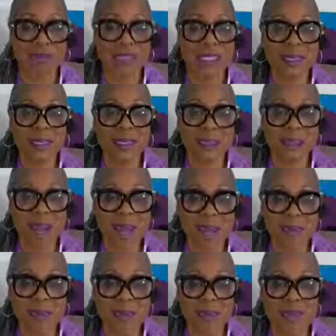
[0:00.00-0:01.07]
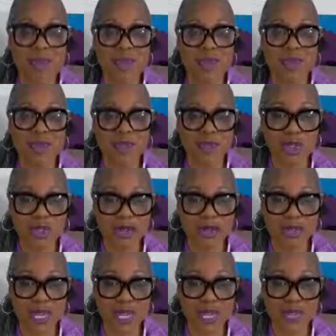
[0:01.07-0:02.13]
subscribe to my YouTube
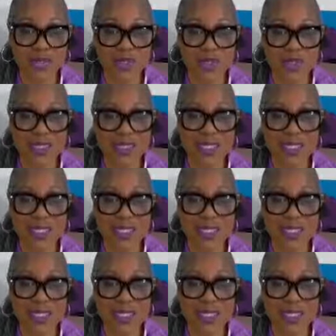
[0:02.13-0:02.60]
channel,